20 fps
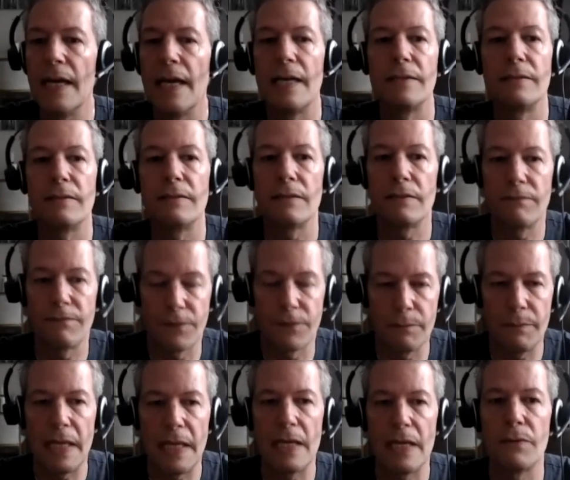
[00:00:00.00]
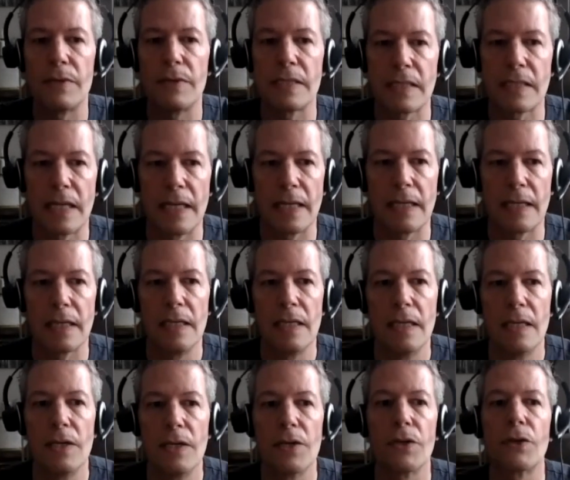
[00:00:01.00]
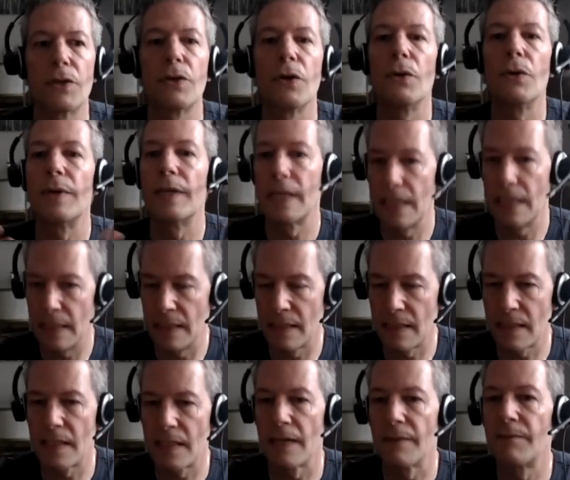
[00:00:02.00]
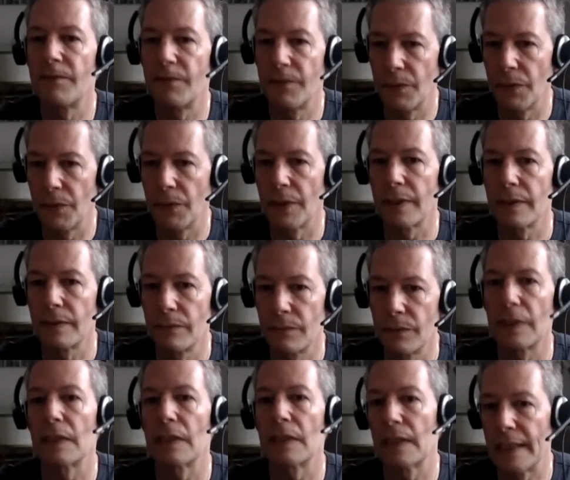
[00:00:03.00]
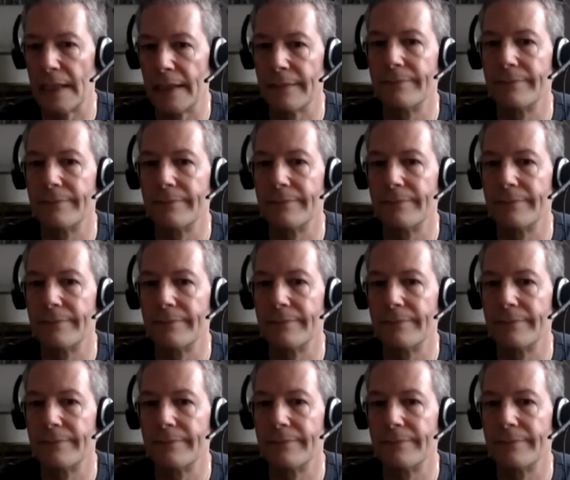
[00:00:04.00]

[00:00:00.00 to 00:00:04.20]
And for me, it was like going into step four, really.